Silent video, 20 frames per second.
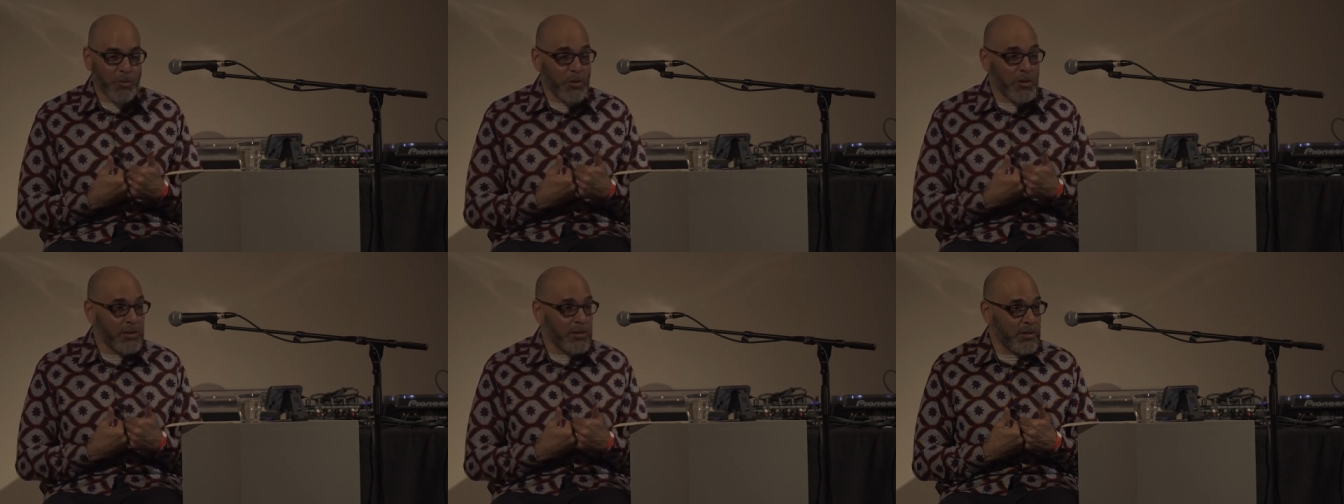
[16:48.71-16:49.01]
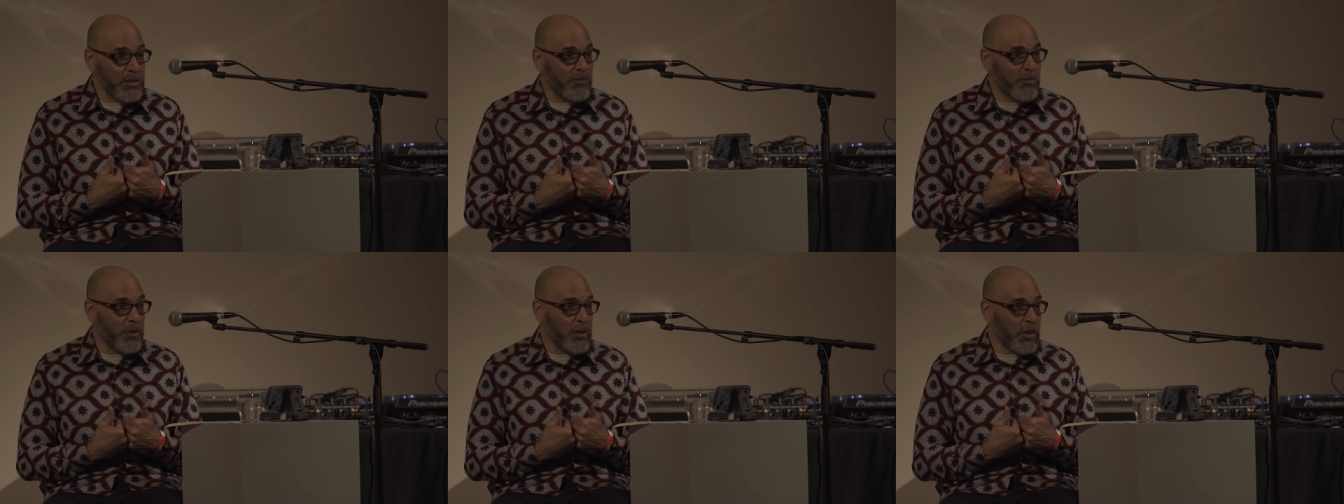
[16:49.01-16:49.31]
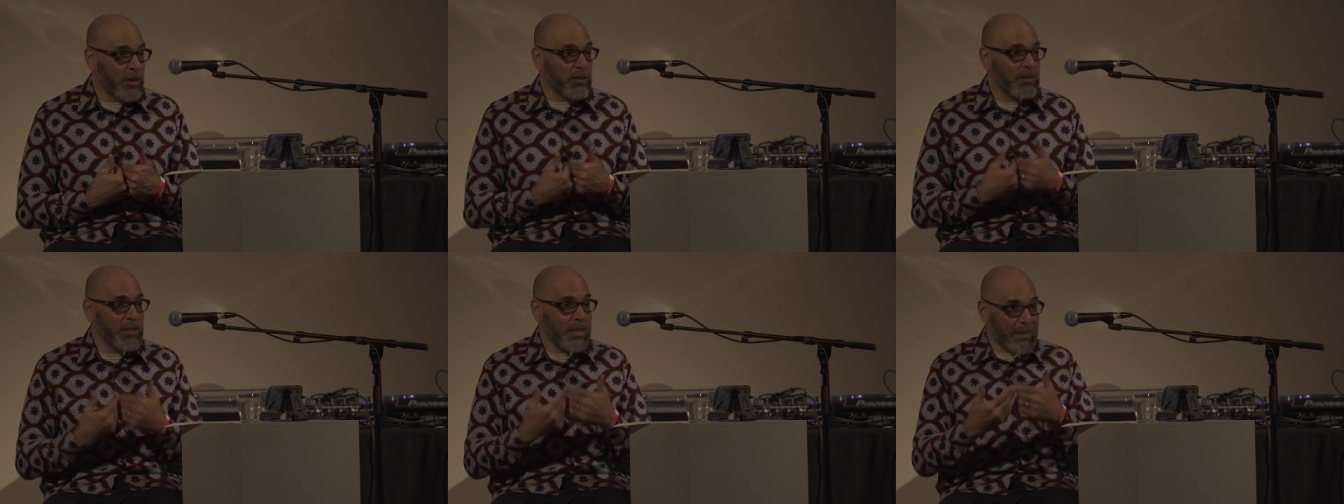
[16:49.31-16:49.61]
or as
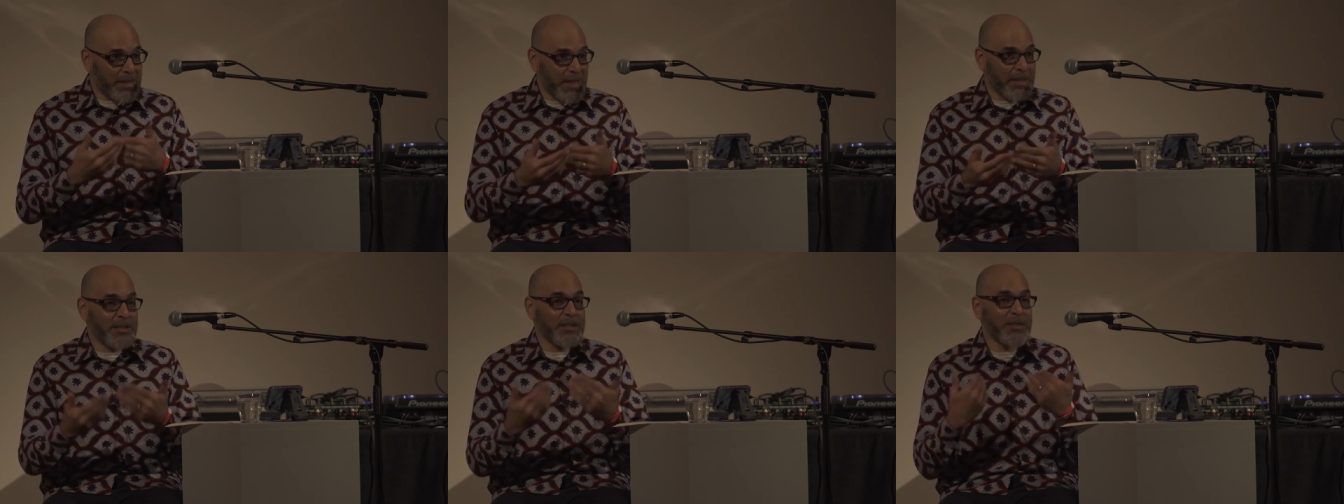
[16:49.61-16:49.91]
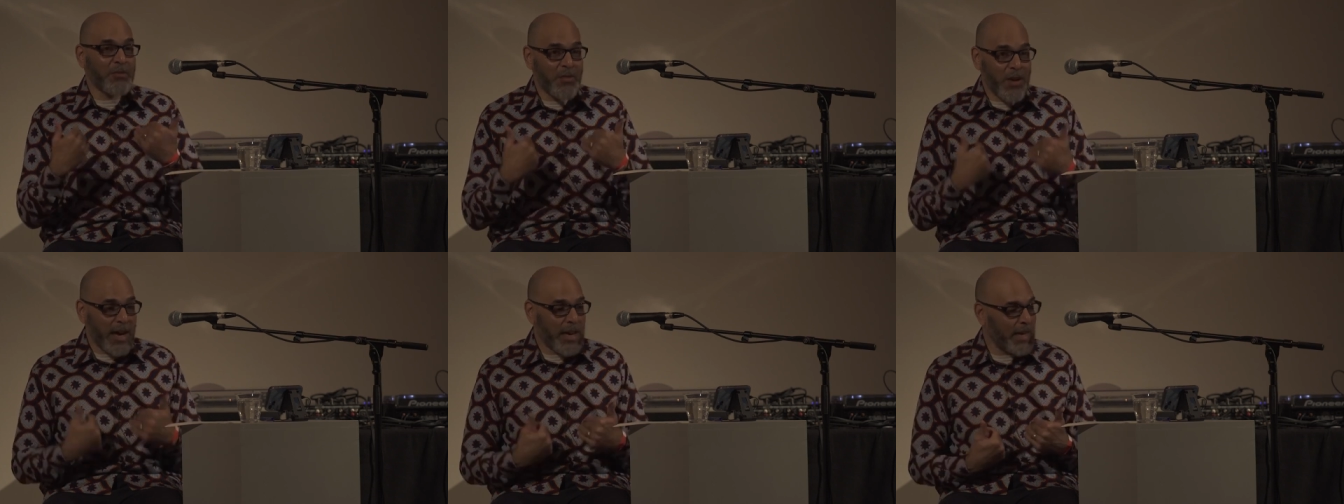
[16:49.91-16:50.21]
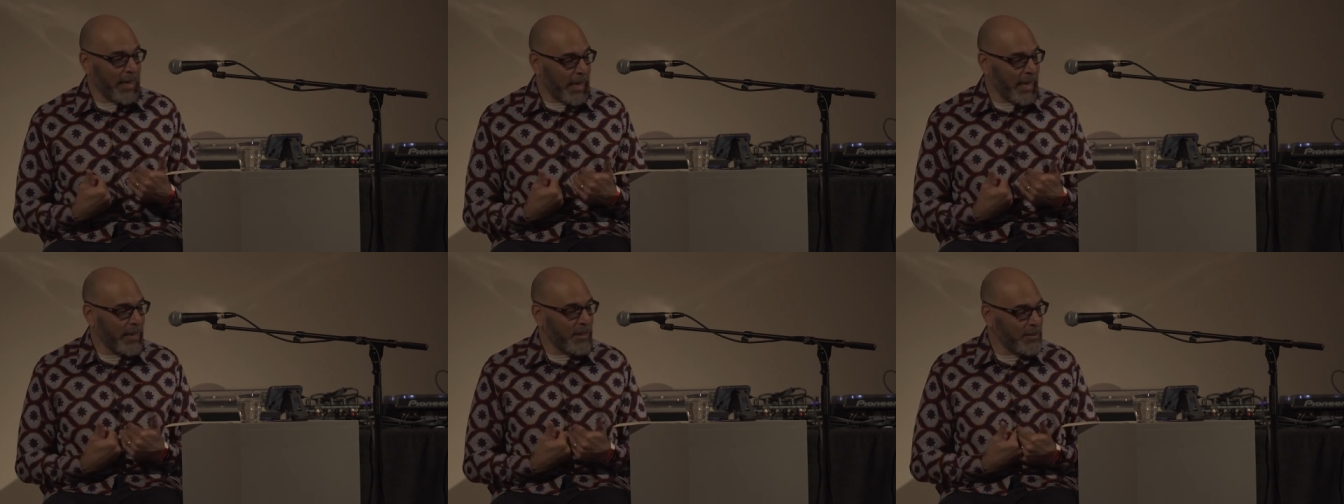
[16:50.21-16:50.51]
Fanon said, testify
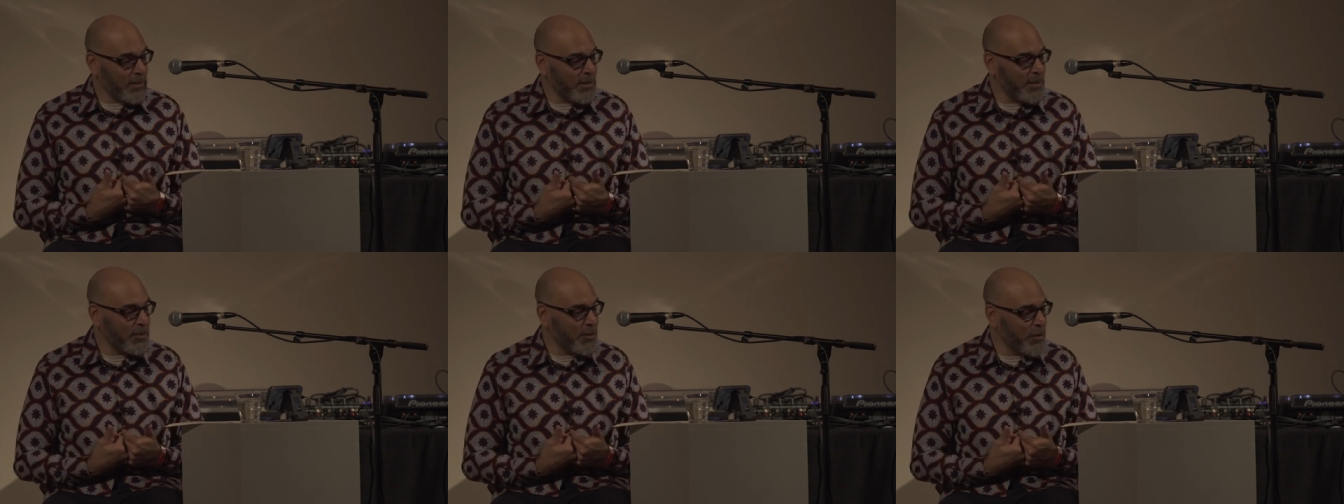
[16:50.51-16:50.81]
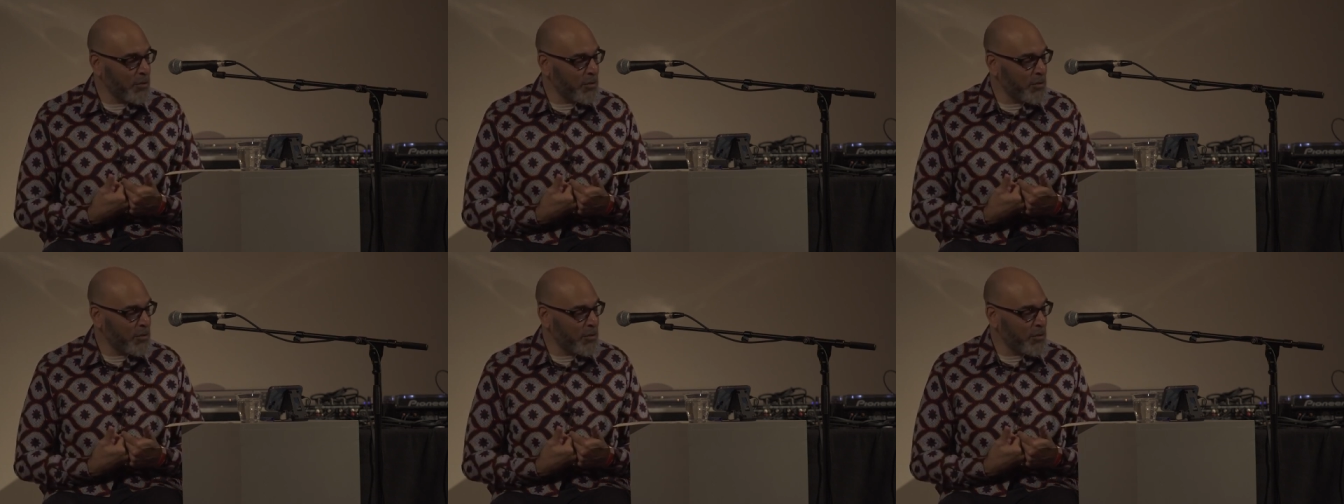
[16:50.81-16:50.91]
against his